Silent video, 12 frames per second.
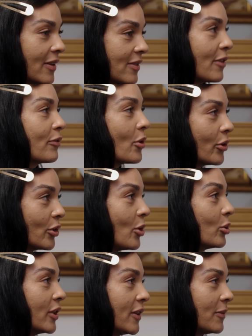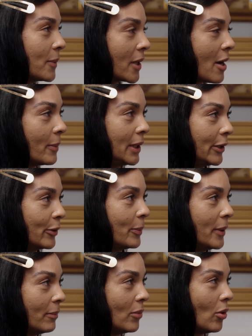As I've gotten older, it's become a little
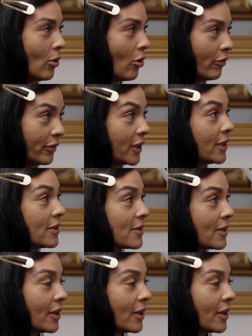bit more obvious.